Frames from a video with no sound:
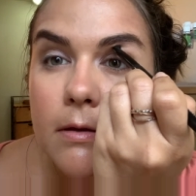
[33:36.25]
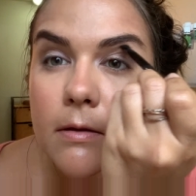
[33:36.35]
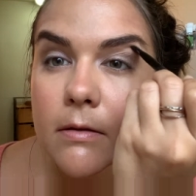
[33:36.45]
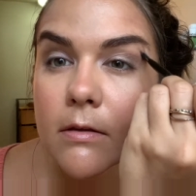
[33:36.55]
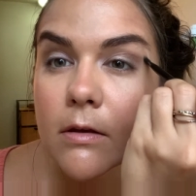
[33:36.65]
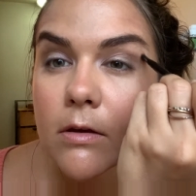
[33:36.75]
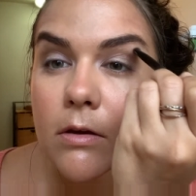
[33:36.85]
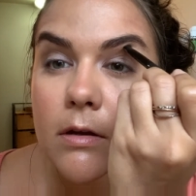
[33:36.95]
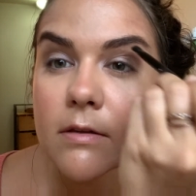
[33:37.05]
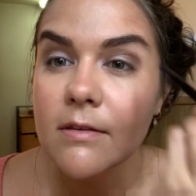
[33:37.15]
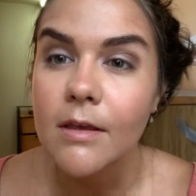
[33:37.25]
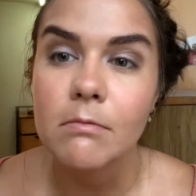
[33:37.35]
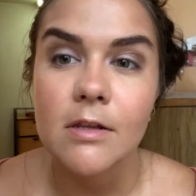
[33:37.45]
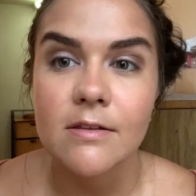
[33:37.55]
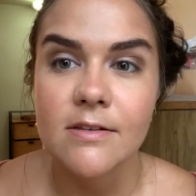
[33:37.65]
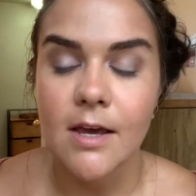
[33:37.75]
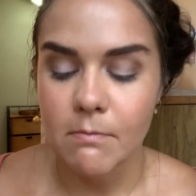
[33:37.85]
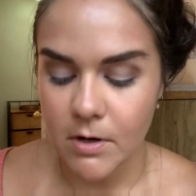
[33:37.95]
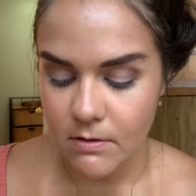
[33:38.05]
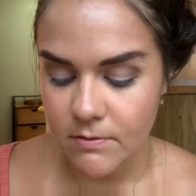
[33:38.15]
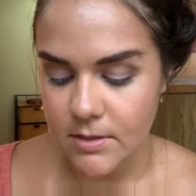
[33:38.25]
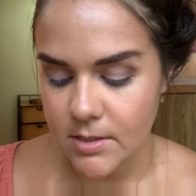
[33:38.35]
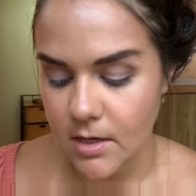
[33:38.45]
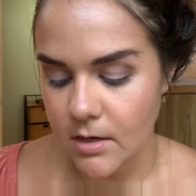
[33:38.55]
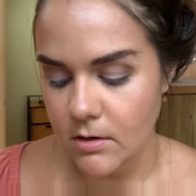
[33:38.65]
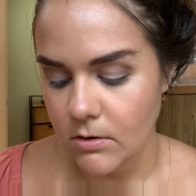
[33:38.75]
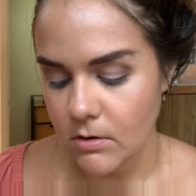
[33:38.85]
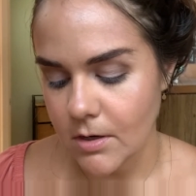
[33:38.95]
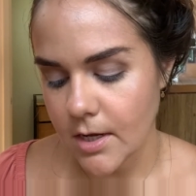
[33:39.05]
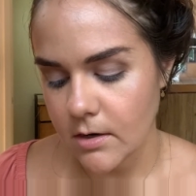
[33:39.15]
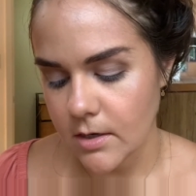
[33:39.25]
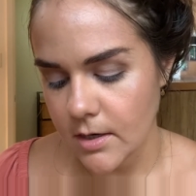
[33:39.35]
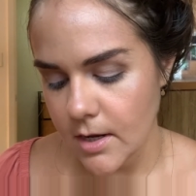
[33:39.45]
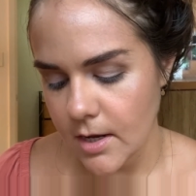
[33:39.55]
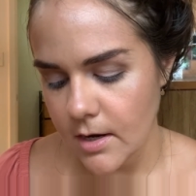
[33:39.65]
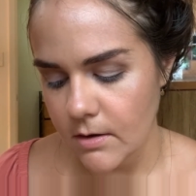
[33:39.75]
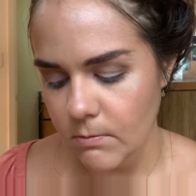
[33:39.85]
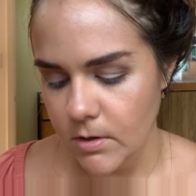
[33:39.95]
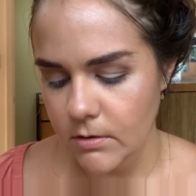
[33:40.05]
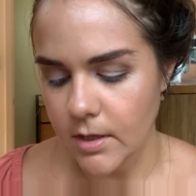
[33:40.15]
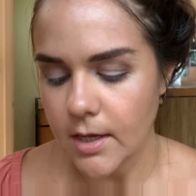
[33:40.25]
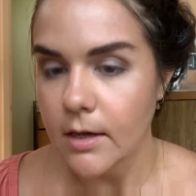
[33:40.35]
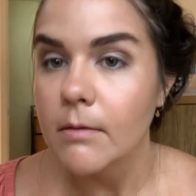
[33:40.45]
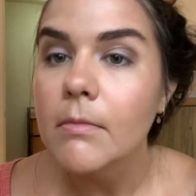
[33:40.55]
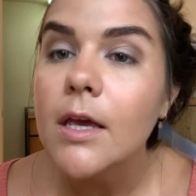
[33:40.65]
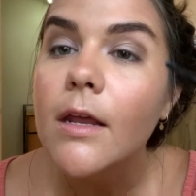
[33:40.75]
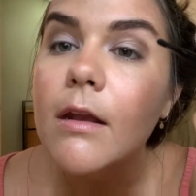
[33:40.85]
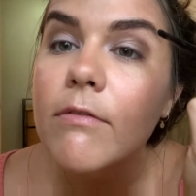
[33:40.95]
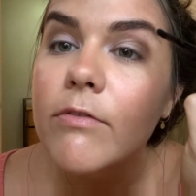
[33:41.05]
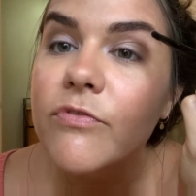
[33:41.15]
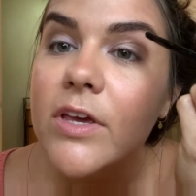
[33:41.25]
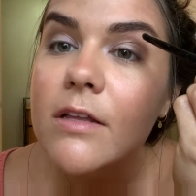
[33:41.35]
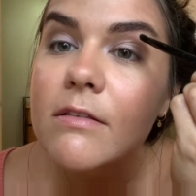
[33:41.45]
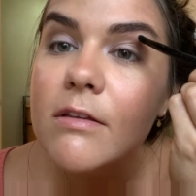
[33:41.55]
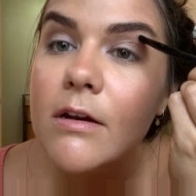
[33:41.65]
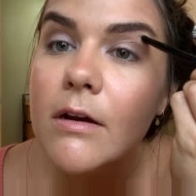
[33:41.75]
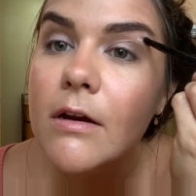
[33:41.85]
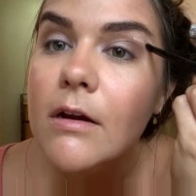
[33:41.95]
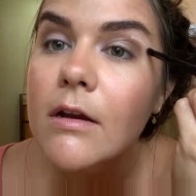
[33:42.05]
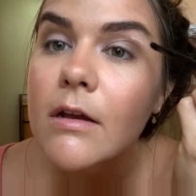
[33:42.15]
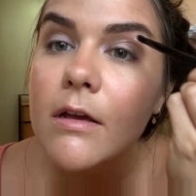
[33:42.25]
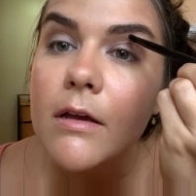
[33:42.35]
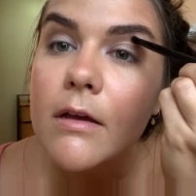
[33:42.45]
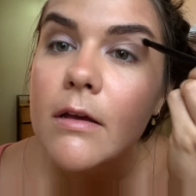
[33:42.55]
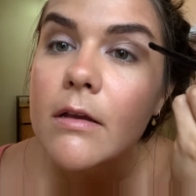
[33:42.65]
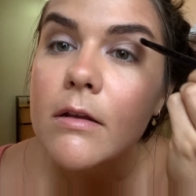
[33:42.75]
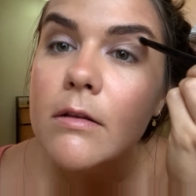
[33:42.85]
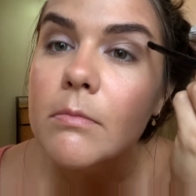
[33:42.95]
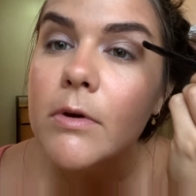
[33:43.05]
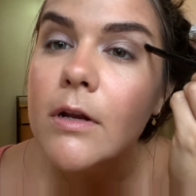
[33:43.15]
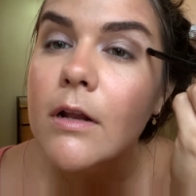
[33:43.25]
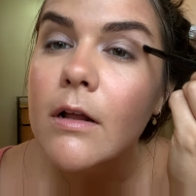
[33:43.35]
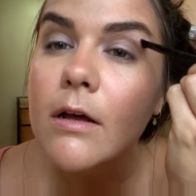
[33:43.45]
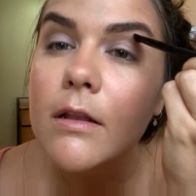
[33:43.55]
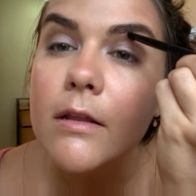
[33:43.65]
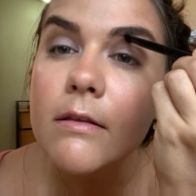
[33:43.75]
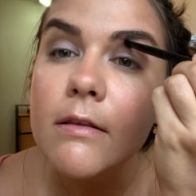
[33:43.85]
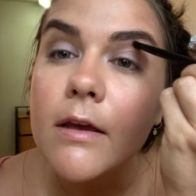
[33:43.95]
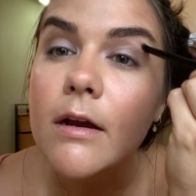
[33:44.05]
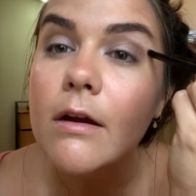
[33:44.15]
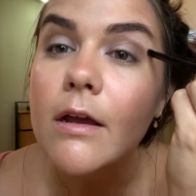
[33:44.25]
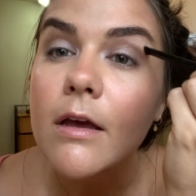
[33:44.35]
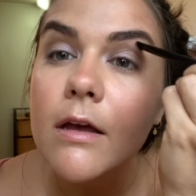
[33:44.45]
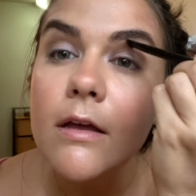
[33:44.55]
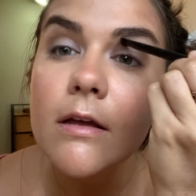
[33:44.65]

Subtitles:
So you could skip this step, but if it's like you're going out at night and want to like make it even fancier, just put it on this area